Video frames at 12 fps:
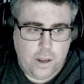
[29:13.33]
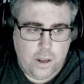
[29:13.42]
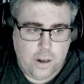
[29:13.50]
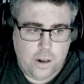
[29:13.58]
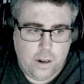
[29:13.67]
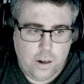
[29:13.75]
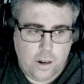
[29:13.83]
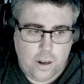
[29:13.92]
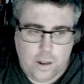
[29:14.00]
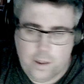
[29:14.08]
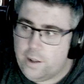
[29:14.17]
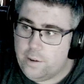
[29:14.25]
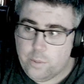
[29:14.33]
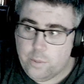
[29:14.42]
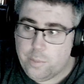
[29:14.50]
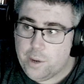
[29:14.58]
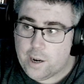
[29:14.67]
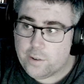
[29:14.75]
and then we'll
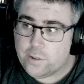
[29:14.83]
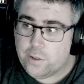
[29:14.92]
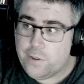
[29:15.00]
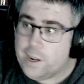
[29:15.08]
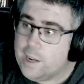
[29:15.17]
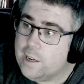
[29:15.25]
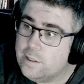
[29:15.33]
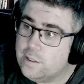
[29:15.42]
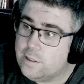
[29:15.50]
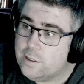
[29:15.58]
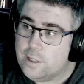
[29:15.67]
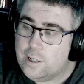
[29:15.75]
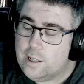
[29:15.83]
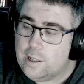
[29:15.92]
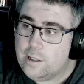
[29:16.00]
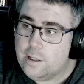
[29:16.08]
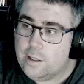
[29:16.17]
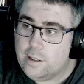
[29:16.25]
be off to Vegas, and
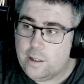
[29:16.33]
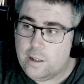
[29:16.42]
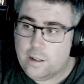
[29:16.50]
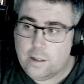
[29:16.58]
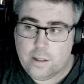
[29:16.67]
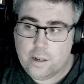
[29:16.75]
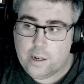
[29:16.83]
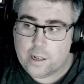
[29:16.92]
then the next